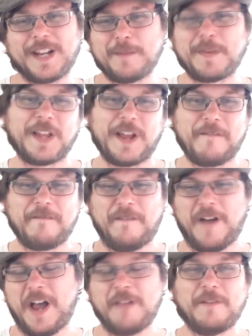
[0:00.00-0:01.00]
It'd be like
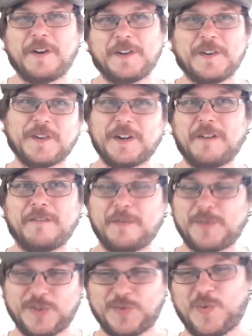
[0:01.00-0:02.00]
500 of
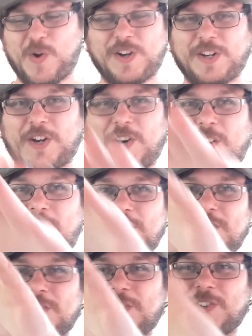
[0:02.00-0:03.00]
them just running
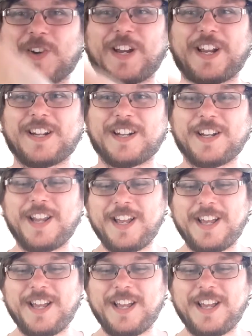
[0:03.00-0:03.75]
across the screen, and